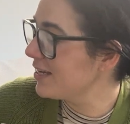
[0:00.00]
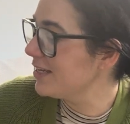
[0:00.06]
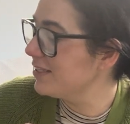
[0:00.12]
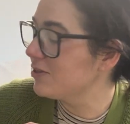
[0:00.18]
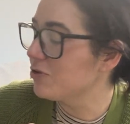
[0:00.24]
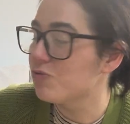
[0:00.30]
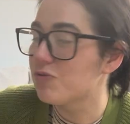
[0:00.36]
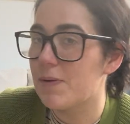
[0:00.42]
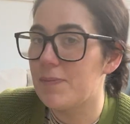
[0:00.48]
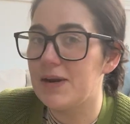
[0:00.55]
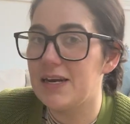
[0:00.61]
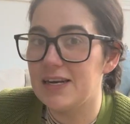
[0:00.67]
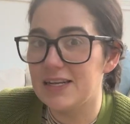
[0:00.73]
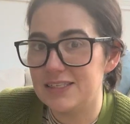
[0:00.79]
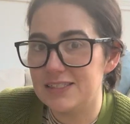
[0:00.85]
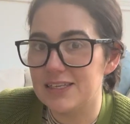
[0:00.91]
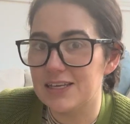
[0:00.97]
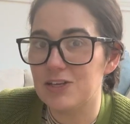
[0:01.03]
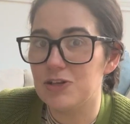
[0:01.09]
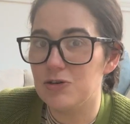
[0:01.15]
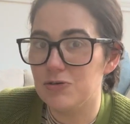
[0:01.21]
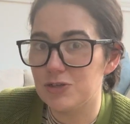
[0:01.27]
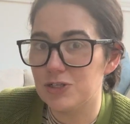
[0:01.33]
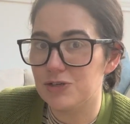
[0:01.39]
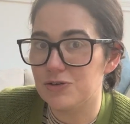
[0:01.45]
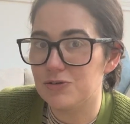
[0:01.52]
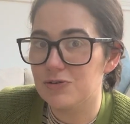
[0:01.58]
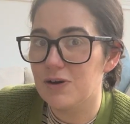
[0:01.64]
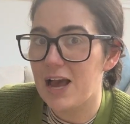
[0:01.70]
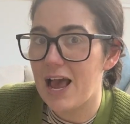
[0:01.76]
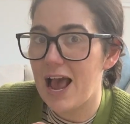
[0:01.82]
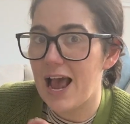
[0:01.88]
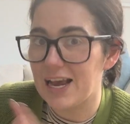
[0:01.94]
is the reminiscing you do
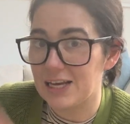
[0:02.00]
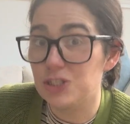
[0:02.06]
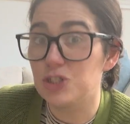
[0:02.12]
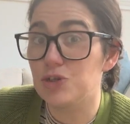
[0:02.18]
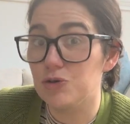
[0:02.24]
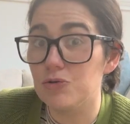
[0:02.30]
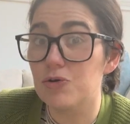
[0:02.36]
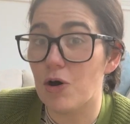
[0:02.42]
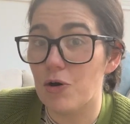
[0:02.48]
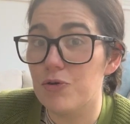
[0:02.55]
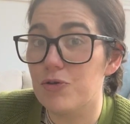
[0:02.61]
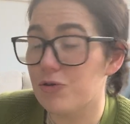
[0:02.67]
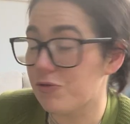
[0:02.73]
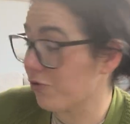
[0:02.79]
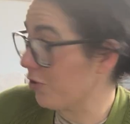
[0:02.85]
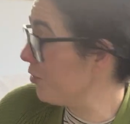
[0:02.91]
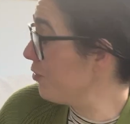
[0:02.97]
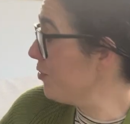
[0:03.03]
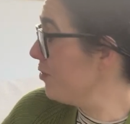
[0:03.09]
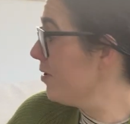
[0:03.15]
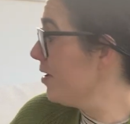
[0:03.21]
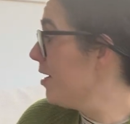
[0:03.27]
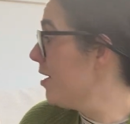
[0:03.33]
as you go through,